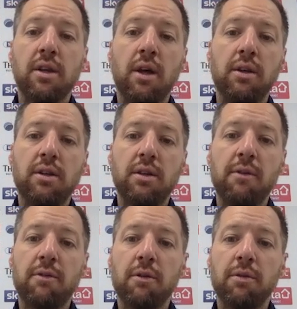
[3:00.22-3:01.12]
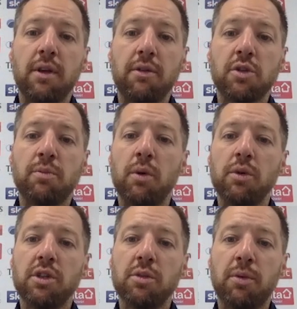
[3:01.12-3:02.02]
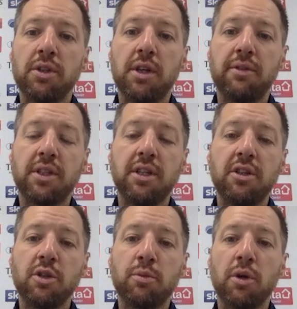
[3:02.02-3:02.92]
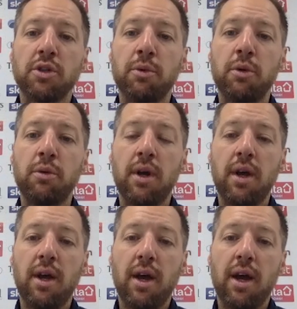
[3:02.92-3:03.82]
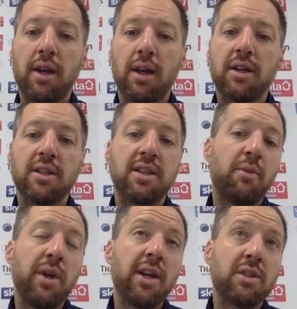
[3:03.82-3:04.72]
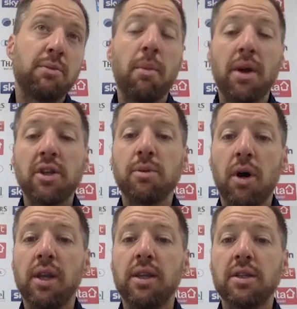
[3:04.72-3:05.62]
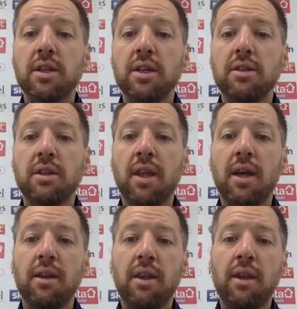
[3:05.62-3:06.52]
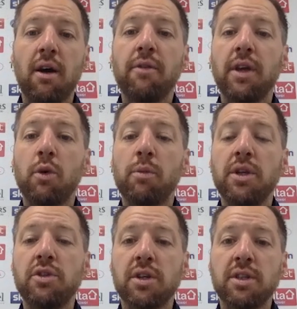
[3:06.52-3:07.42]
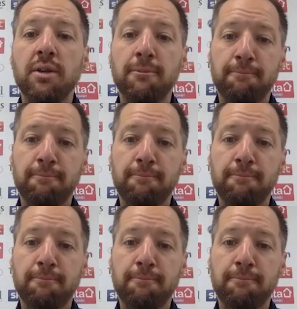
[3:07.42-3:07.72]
and give the supporters as positive a season as possible. And like I say, if we can get some momentum early in the season, then I think it will be interesting.